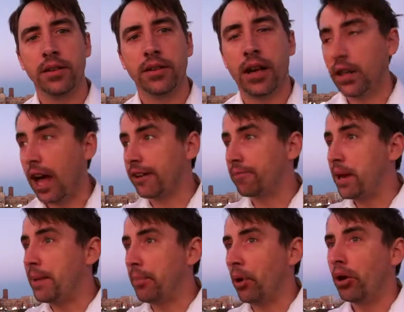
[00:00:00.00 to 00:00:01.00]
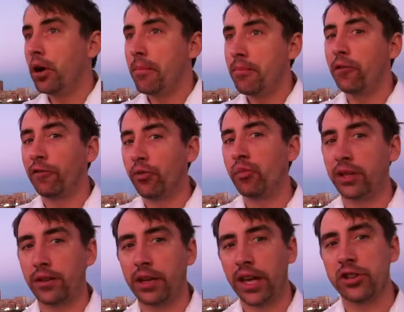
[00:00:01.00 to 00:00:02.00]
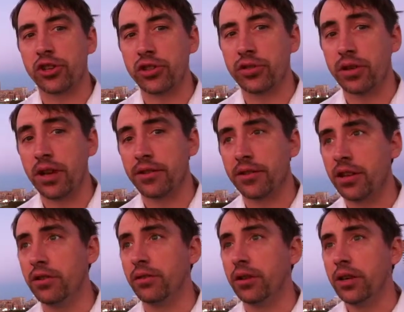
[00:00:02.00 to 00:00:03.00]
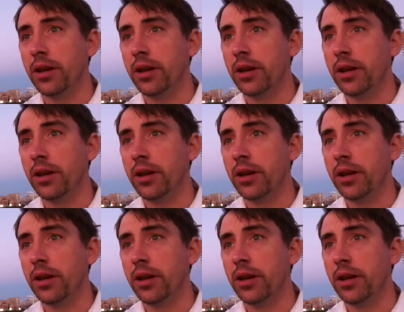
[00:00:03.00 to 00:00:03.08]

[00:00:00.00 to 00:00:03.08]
A lot of people moved from one location to another too.